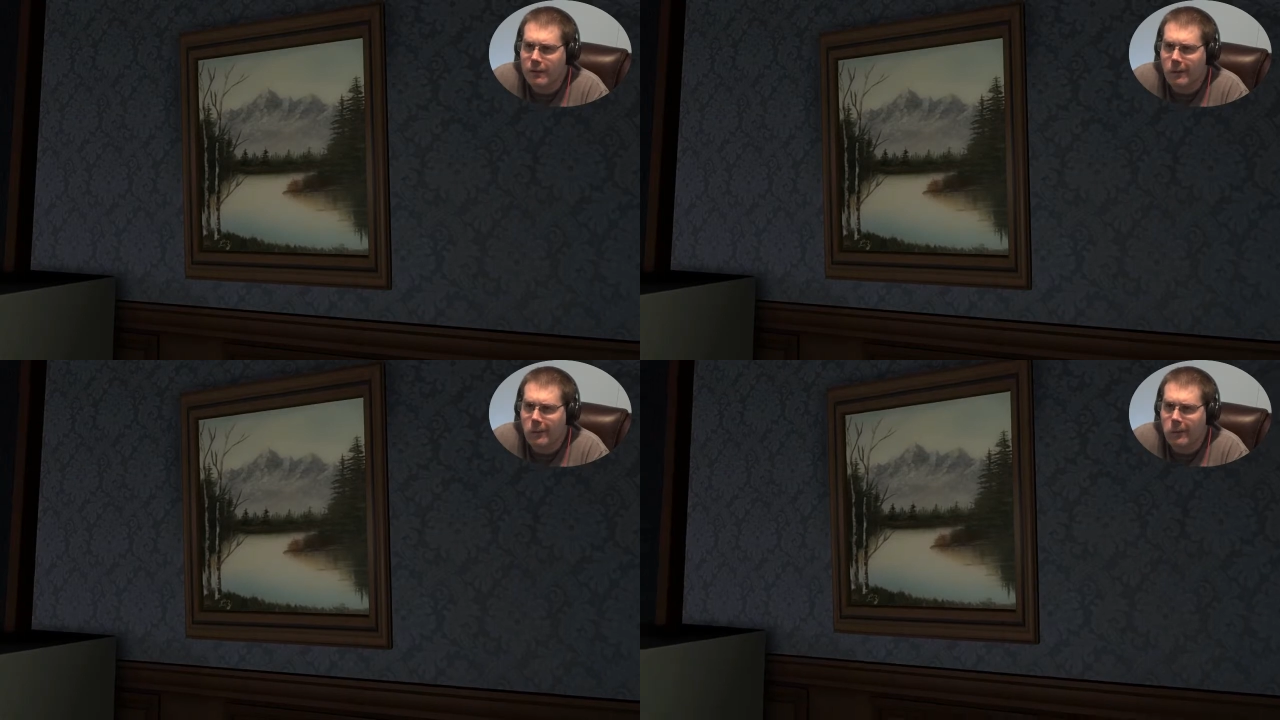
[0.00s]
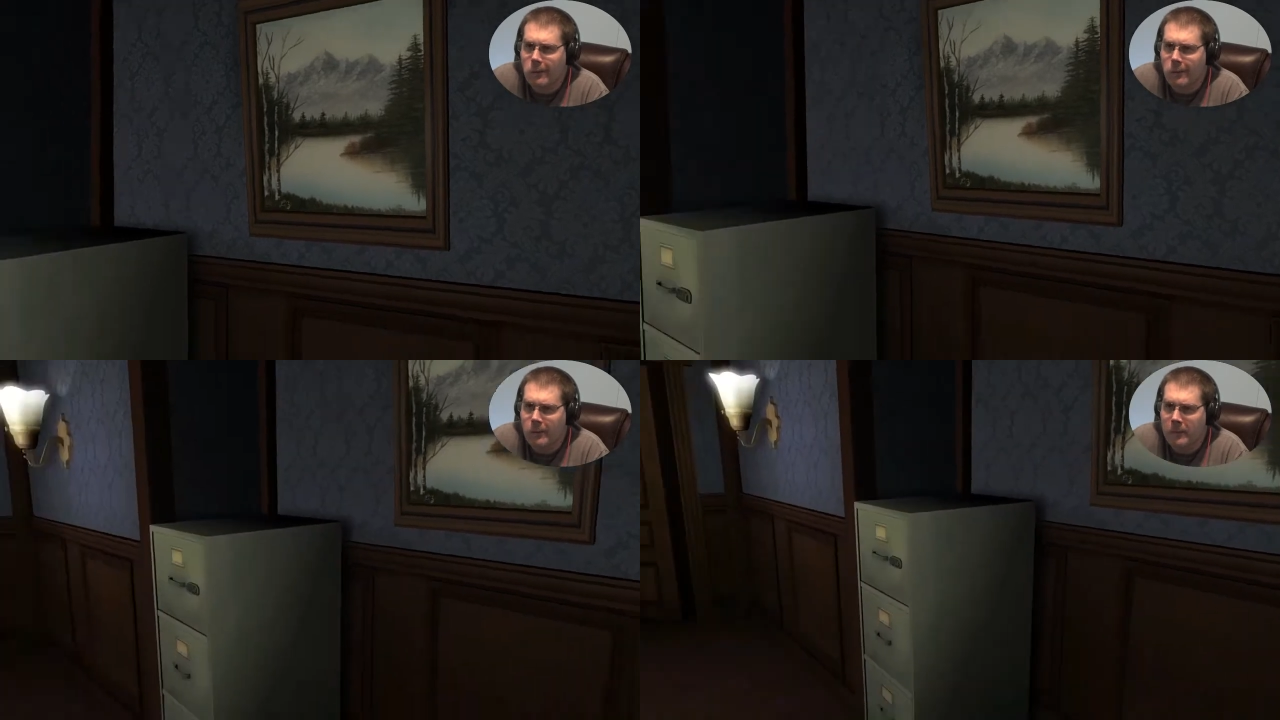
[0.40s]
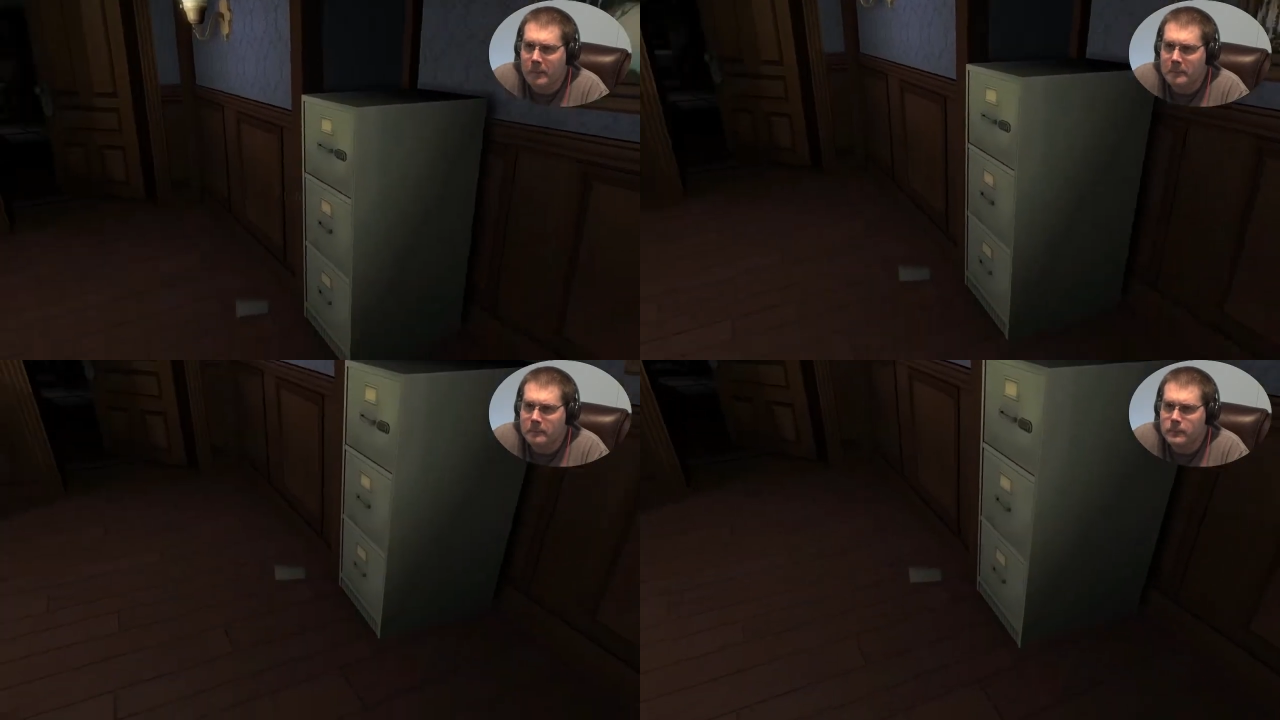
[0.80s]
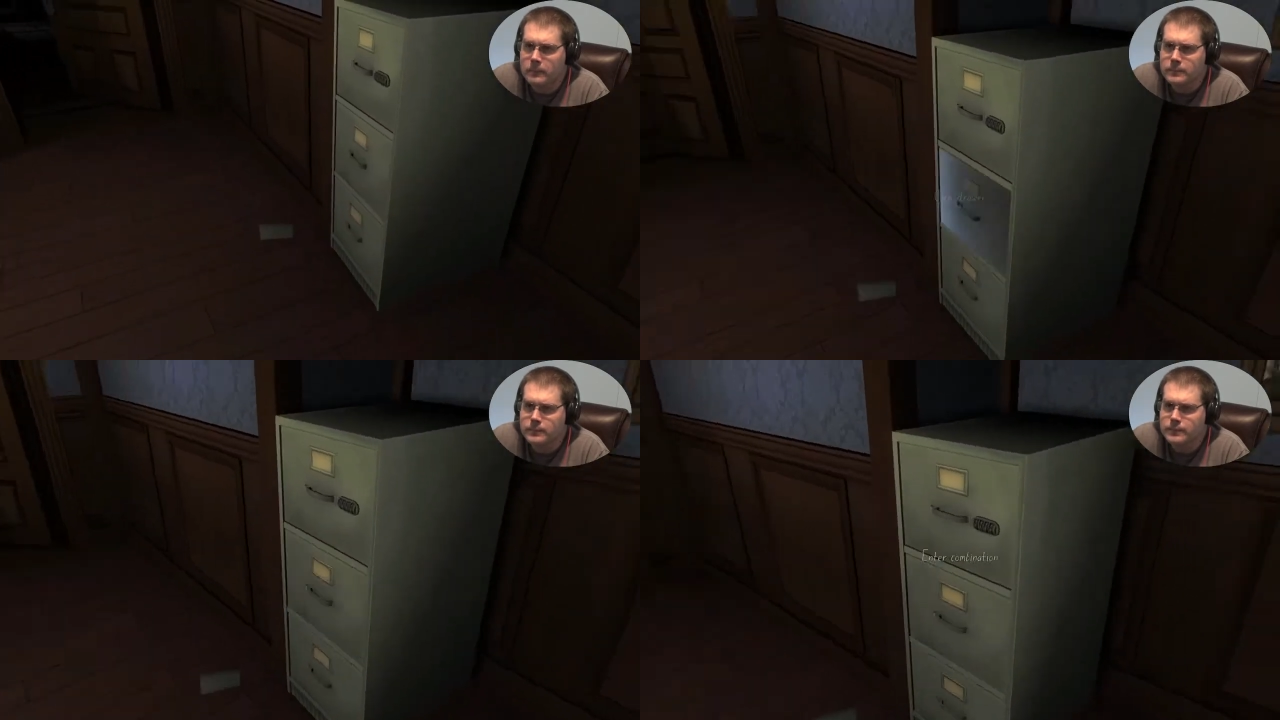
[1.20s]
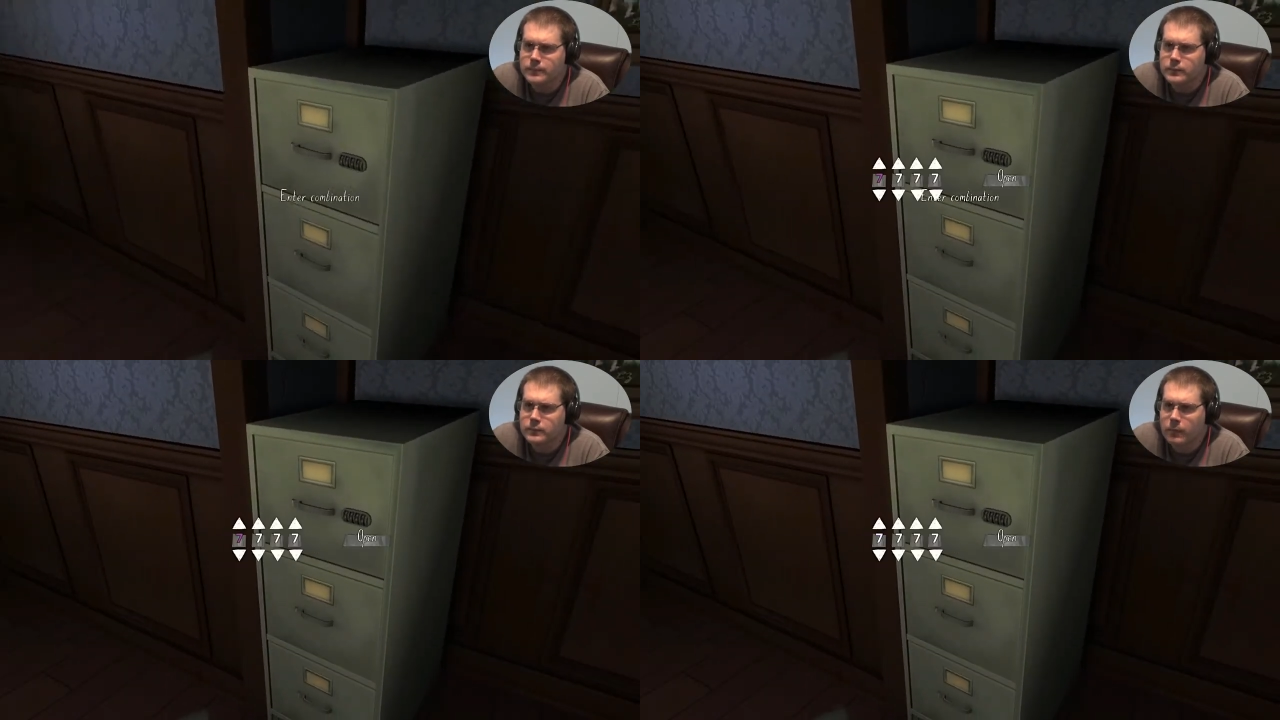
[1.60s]

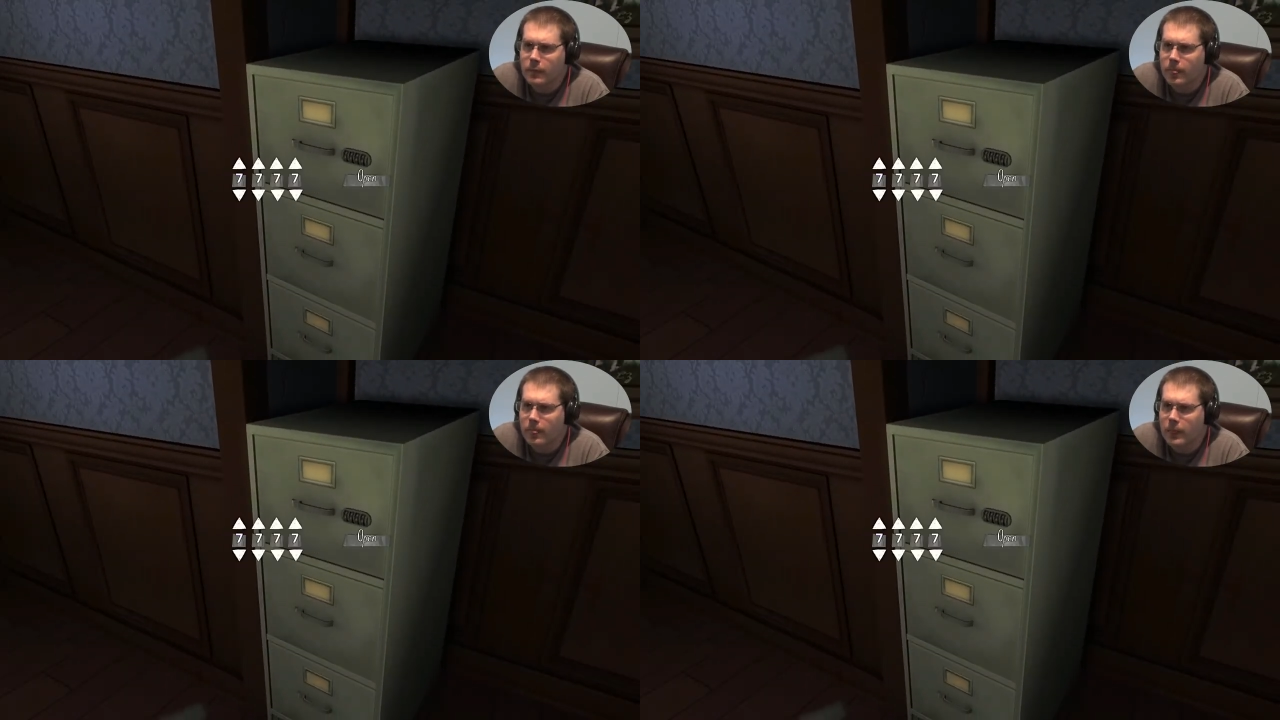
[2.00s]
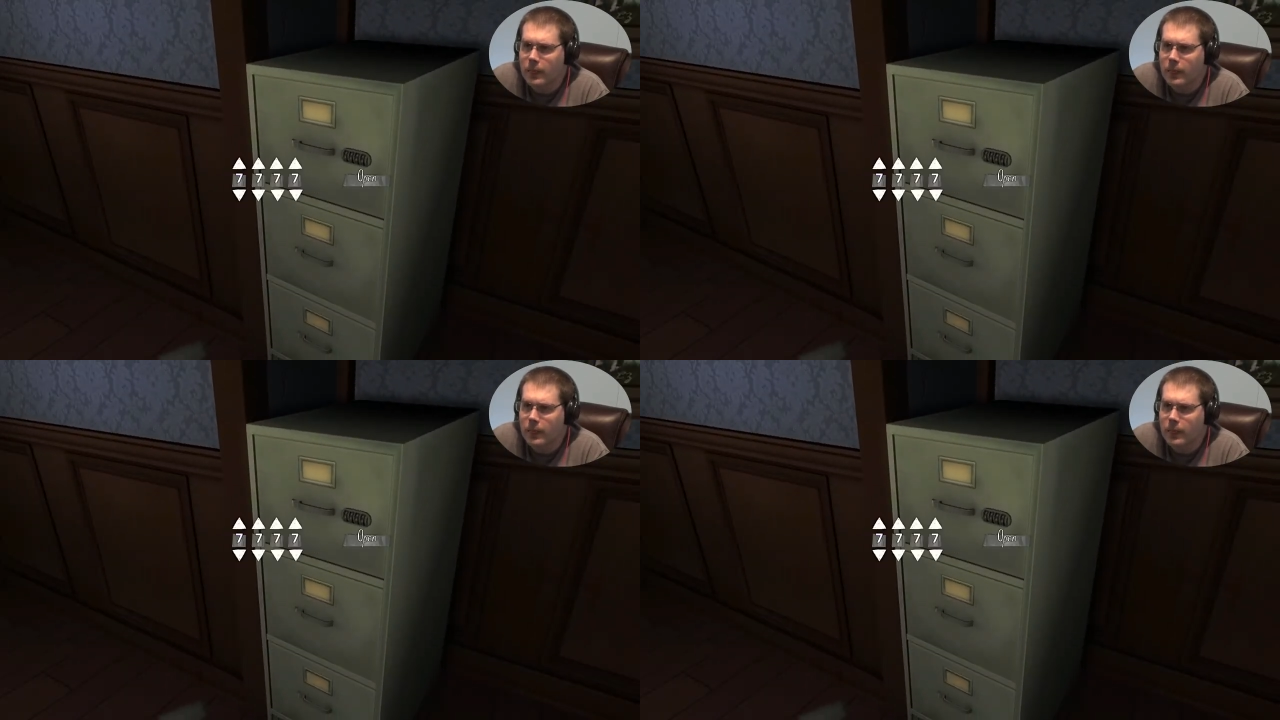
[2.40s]
(silence)